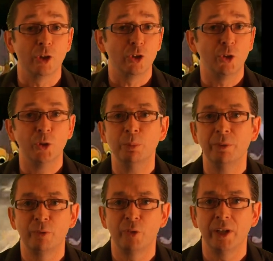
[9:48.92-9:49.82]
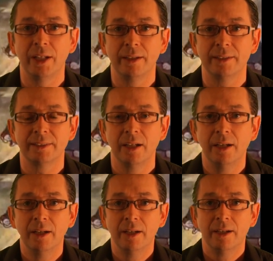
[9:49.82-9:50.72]
and human feelings.
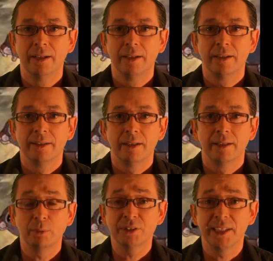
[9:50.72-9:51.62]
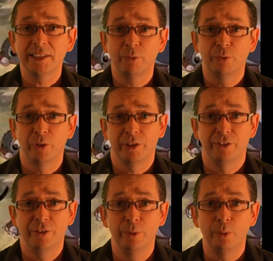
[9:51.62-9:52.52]
That was
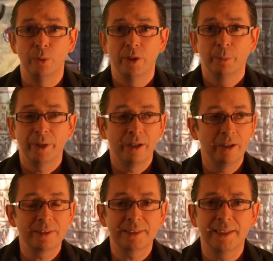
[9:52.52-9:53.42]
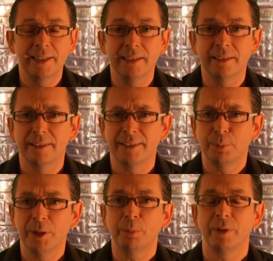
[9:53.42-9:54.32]
1942. But I honestly think that
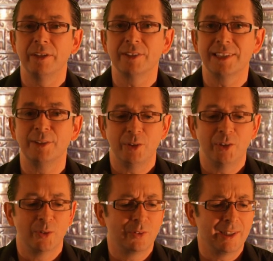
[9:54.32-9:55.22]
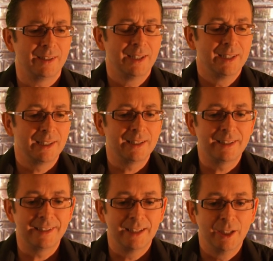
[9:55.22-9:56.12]
these people, honestly, you know,
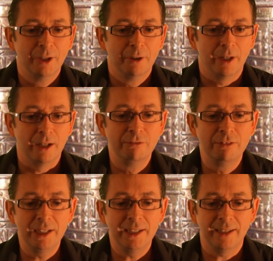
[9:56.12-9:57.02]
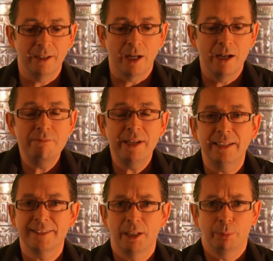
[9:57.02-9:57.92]
I made
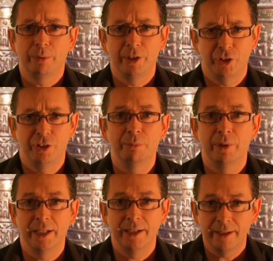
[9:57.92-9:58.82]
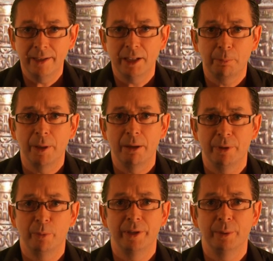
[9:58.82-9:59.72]
this separation in my head. I liked
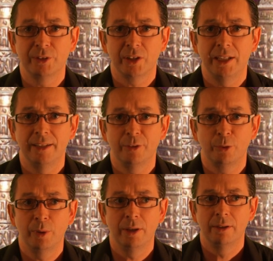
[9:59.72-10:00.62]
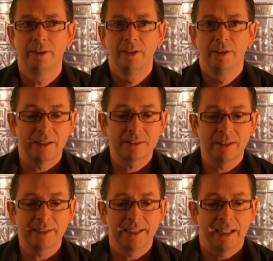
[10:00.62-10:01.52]
Bambi when I was a kid as well. It's
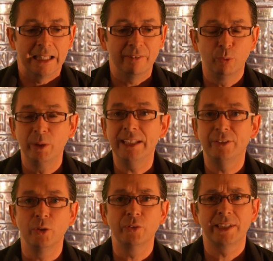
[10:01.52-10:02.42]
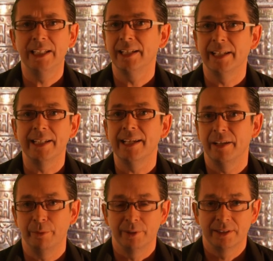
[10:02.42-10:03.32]
like, if we don't kill any
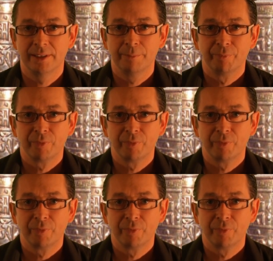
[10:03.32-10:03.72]
animals,